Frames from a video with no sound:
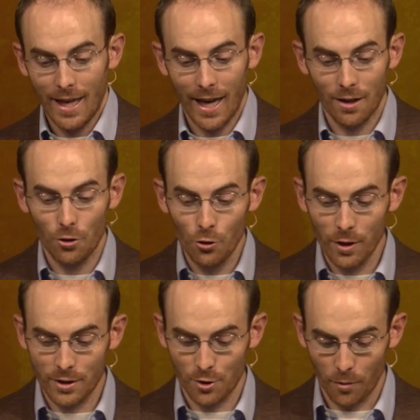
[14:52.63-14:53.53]
And
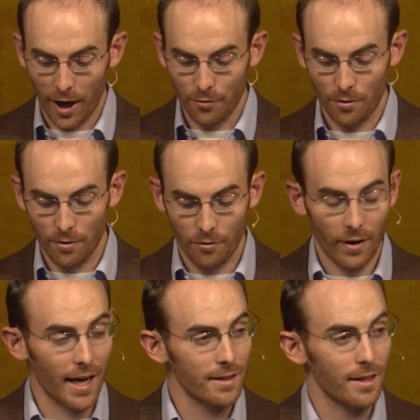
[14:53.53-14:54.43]
Lewis is mindful of the
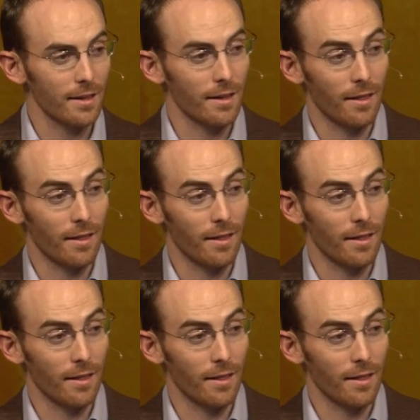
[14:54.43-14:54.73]
fact that